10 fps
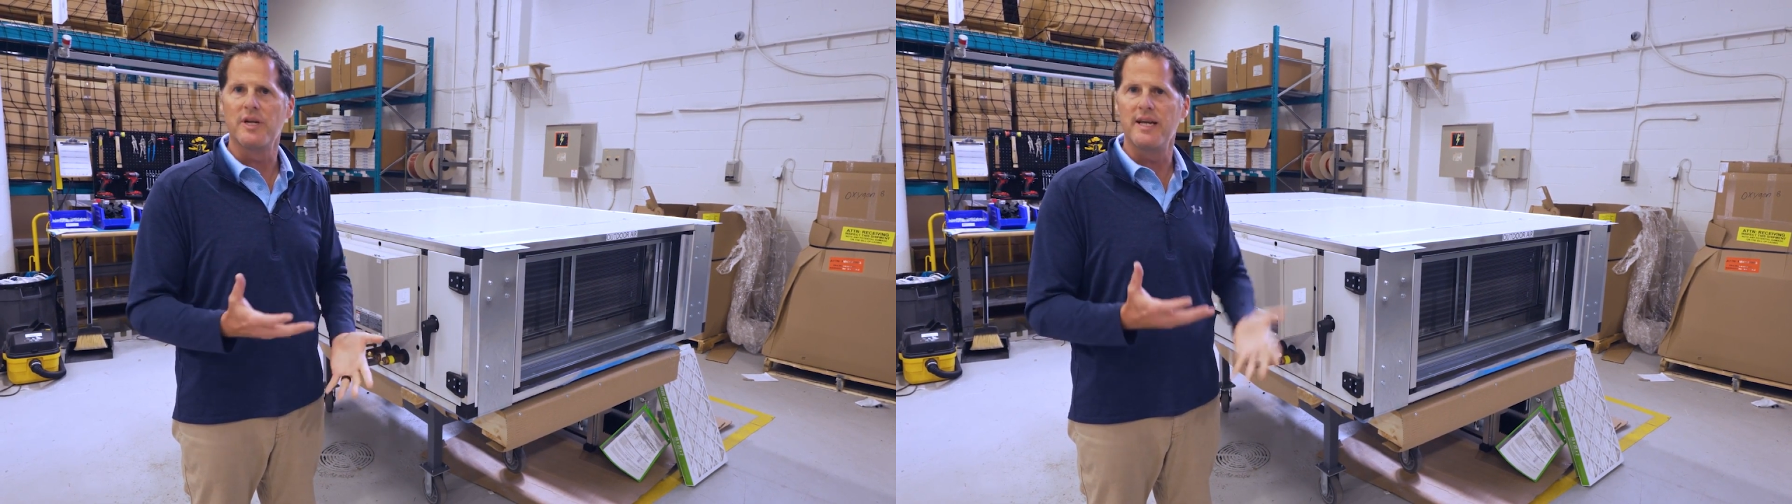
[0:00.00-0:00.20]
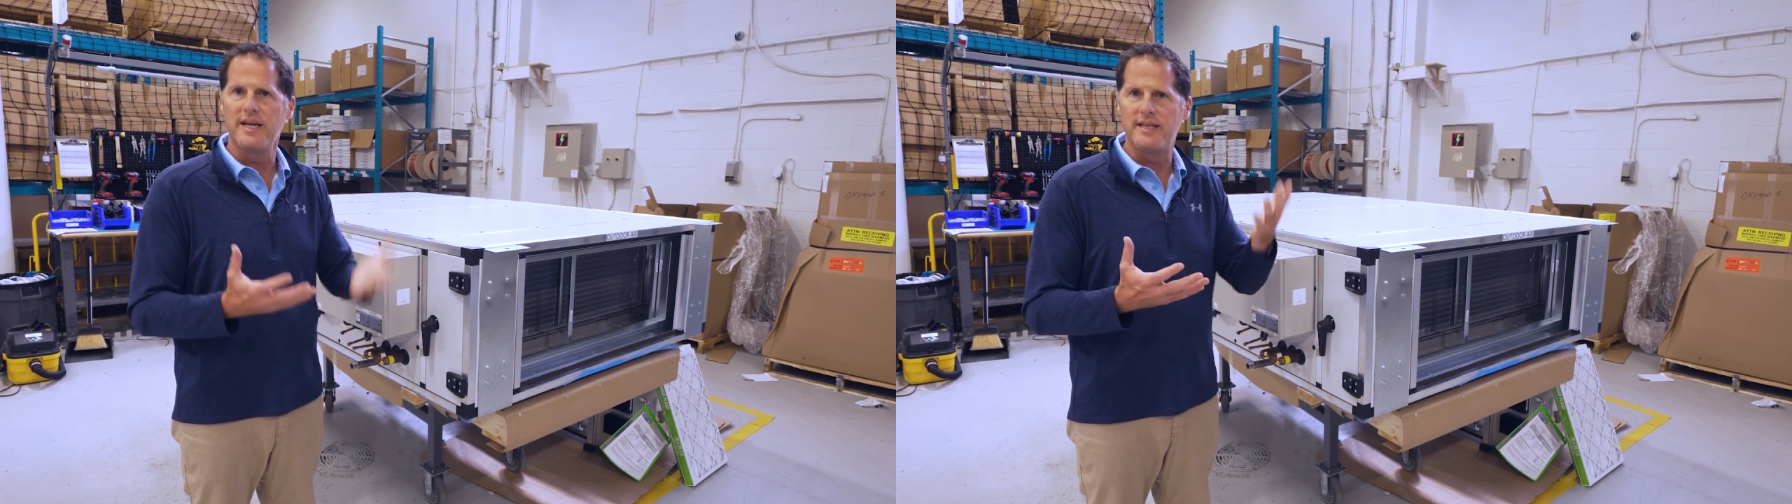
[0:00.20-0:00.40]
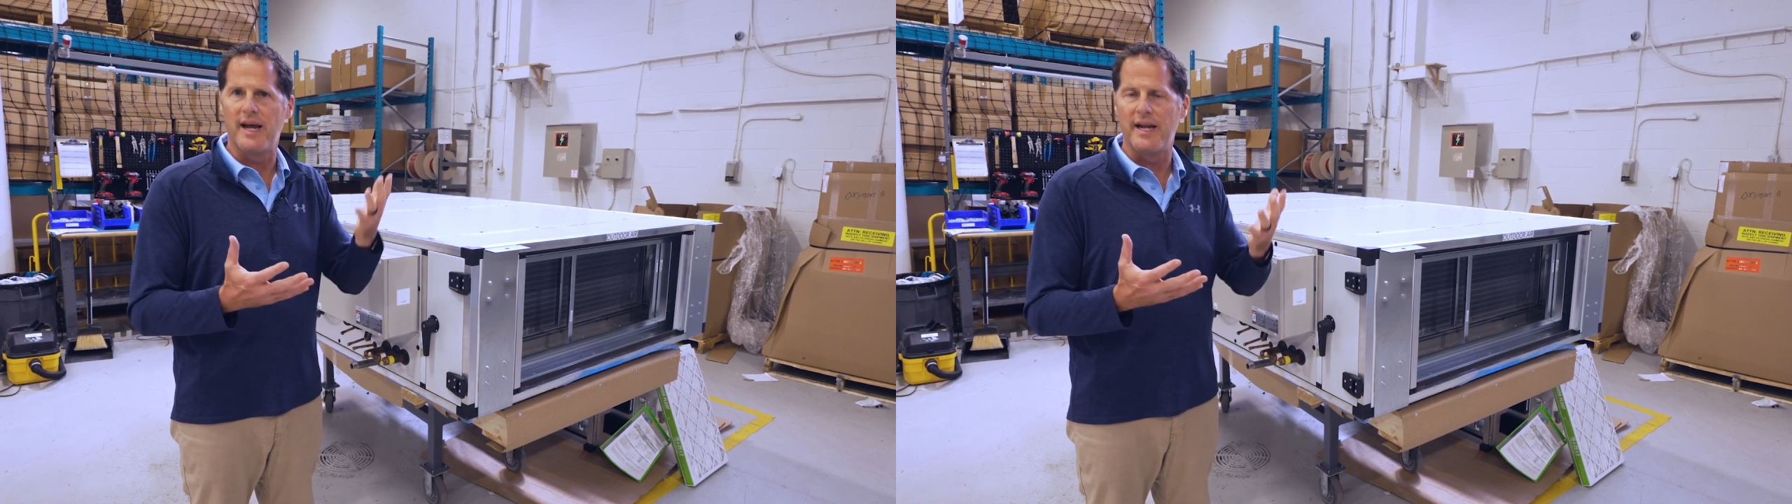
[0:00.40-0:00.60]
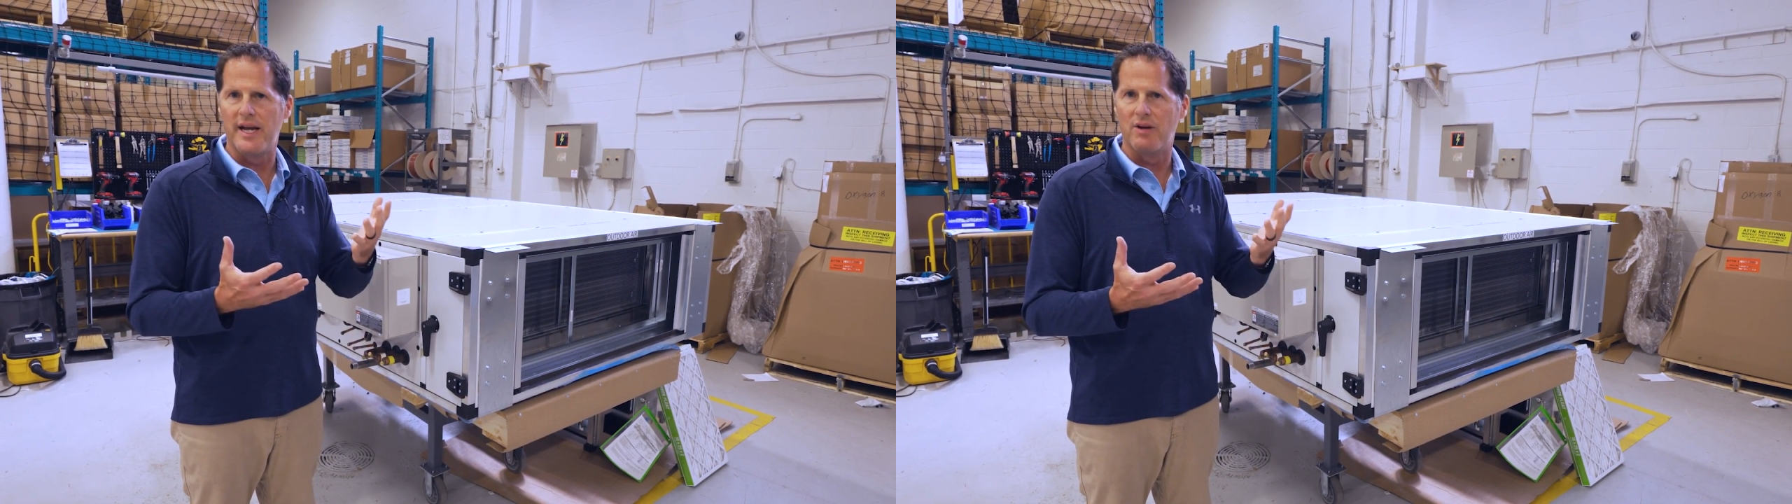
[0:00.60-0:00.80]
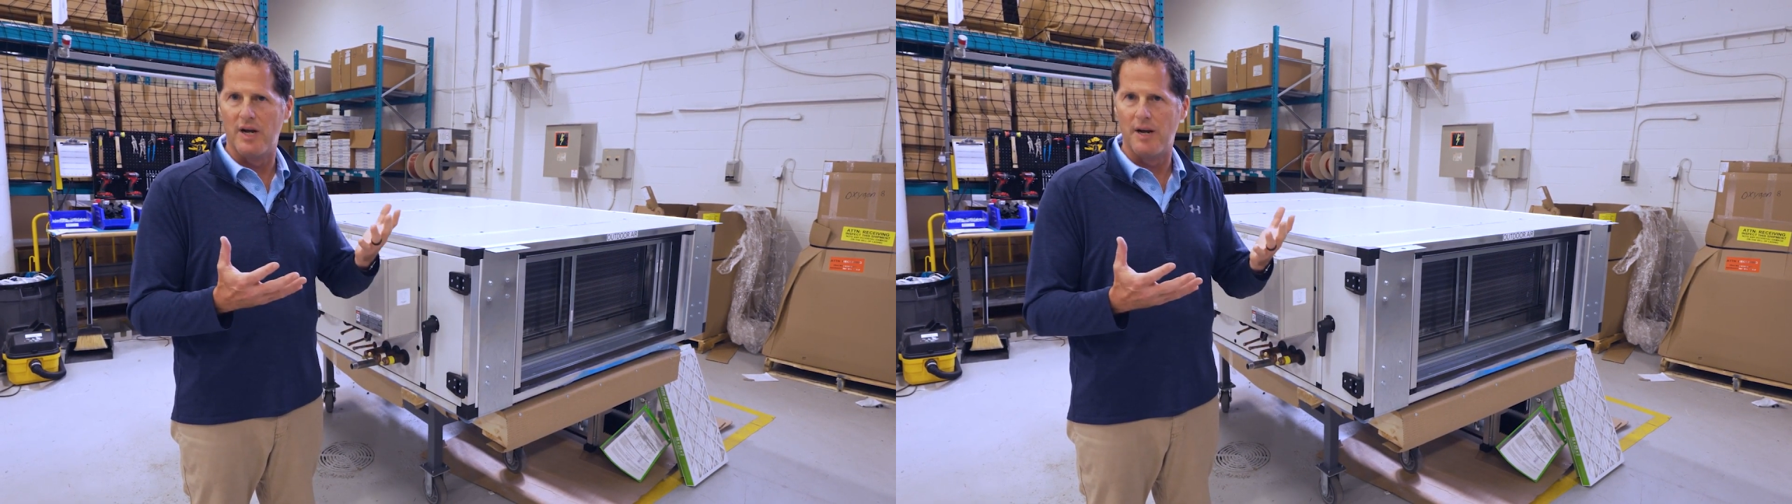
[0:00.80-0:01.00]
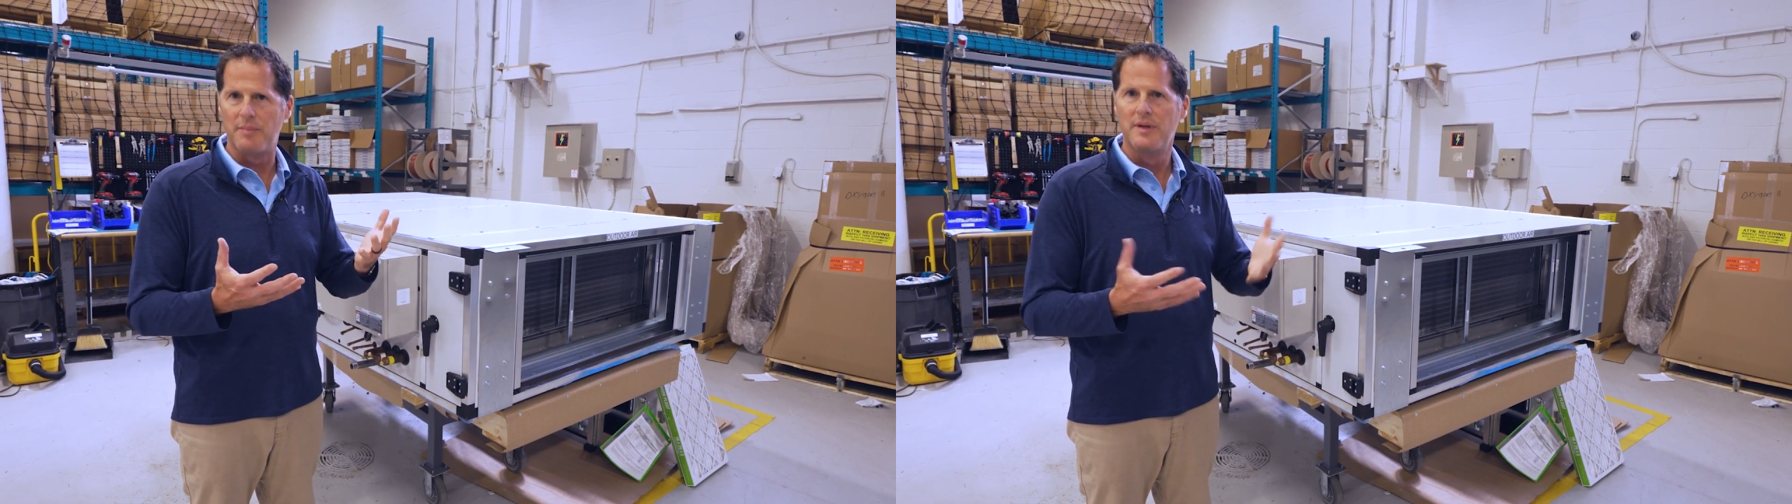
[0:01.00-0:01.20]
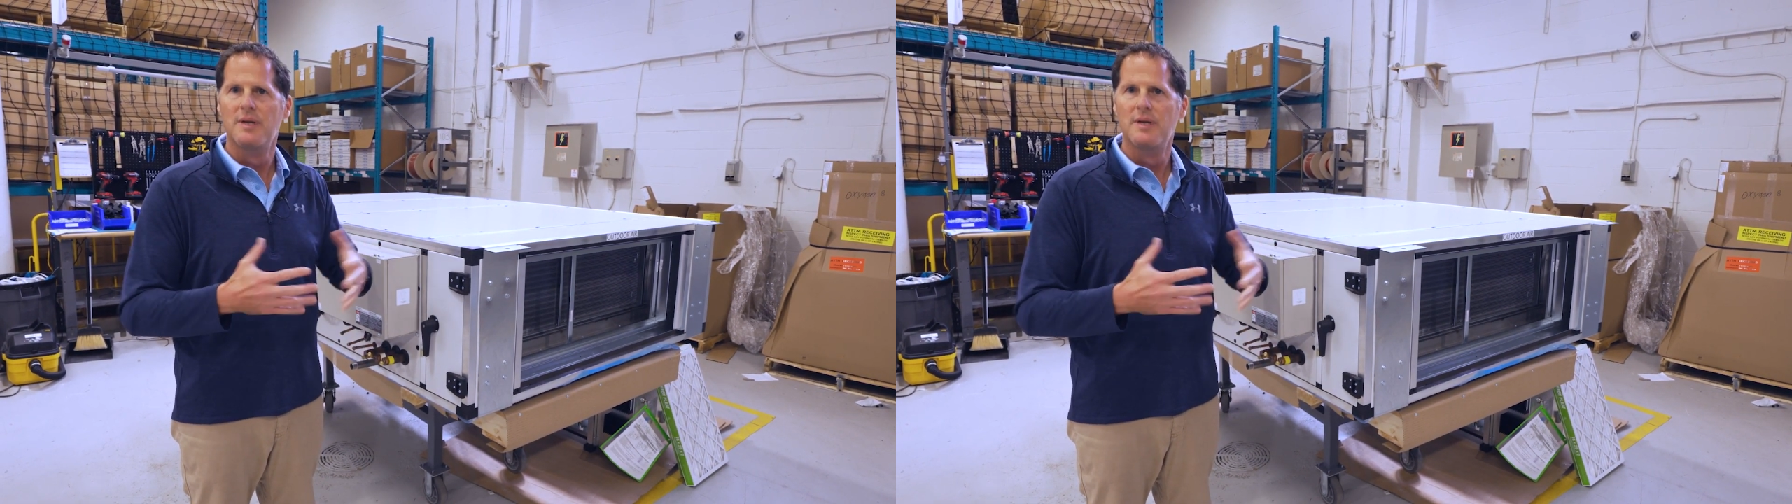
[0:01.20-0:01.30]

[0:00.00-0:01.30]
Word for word: gonna heat that air up